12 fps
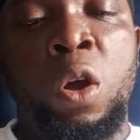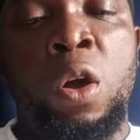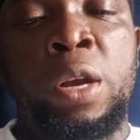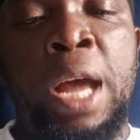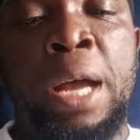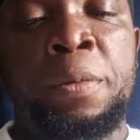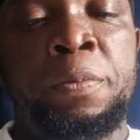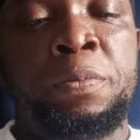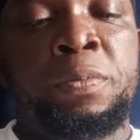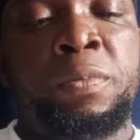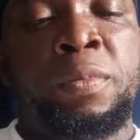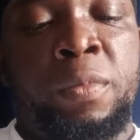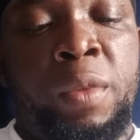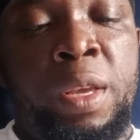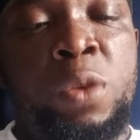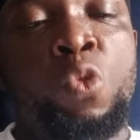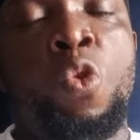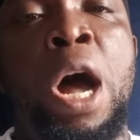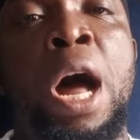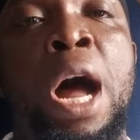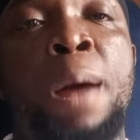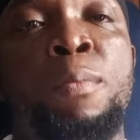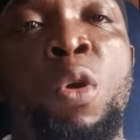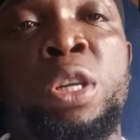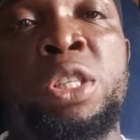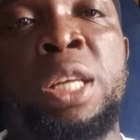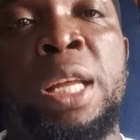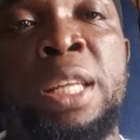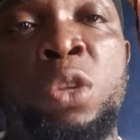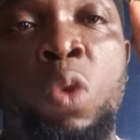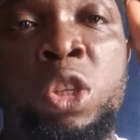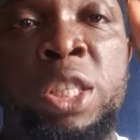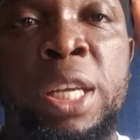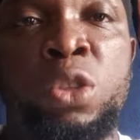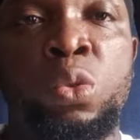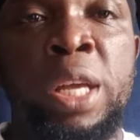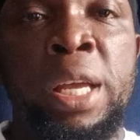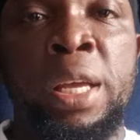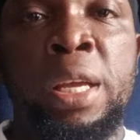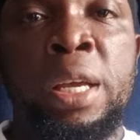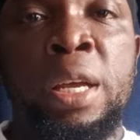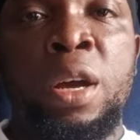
Honor, you are among the selected ones here today.